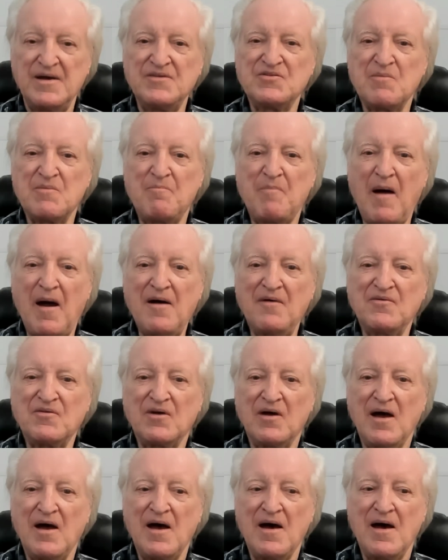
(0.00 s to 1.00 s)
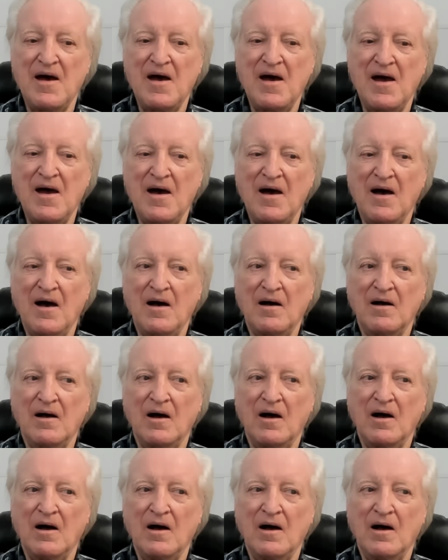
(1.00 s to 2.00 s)
about
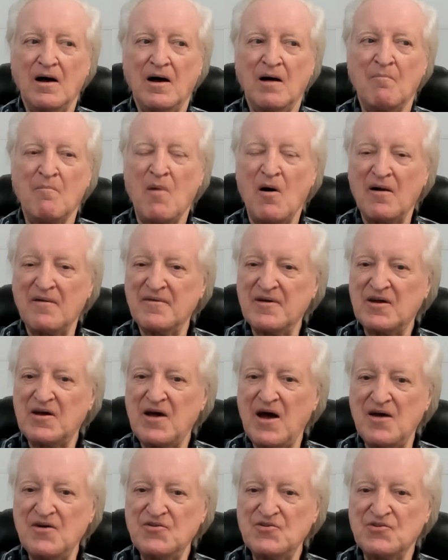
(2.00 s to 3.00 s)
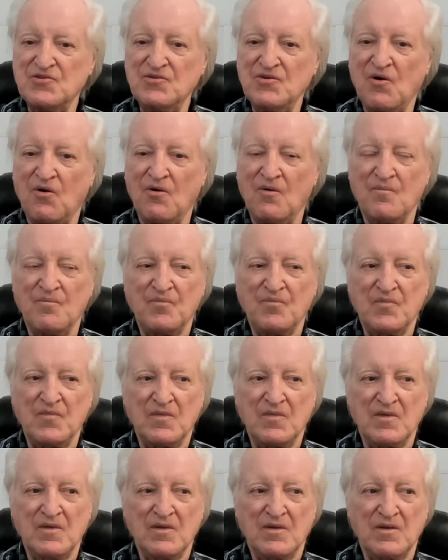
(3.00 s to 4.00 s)
a modification
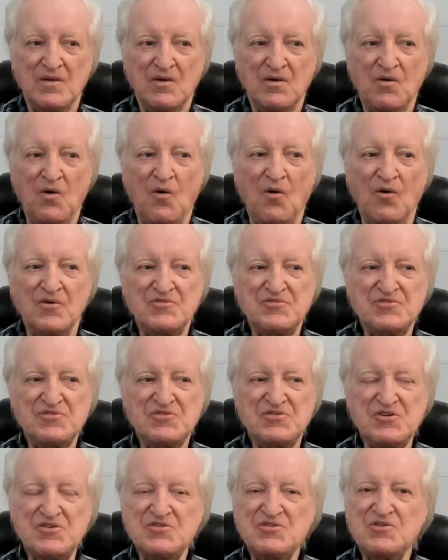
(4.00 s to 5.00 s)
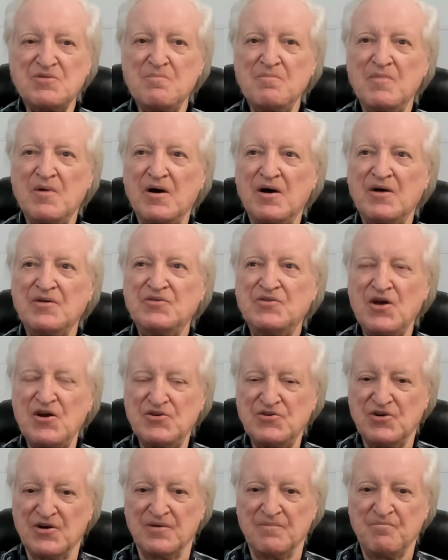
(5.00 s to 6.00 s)
or a system
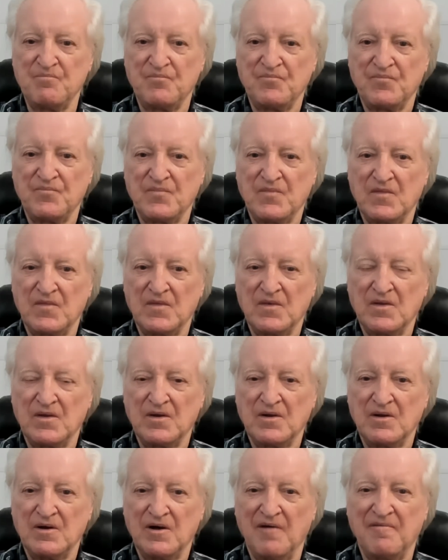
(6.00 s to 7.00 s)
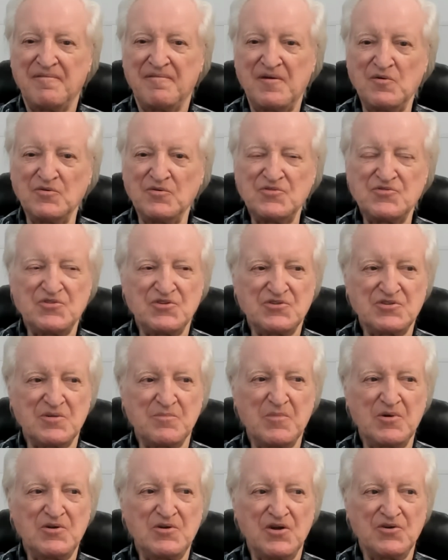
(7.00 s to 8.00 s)
addition, a fuel
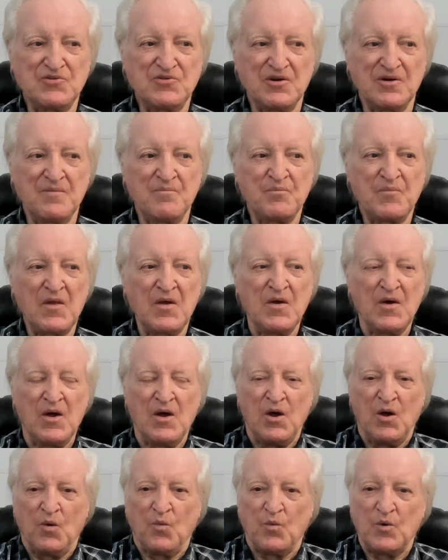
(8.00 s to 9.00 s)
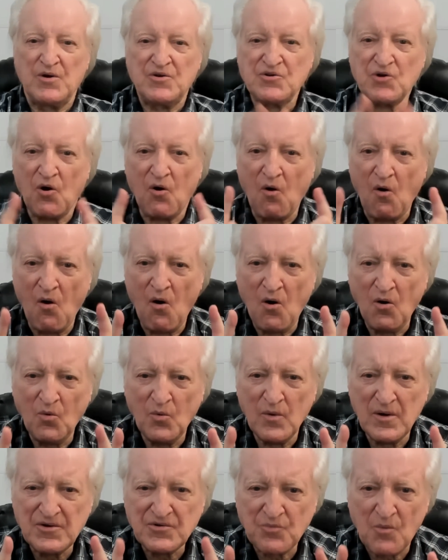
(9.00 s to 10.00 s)
system addition, which
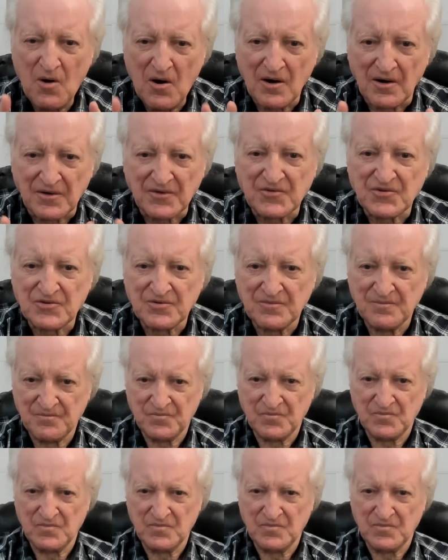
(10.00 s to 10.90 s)
always works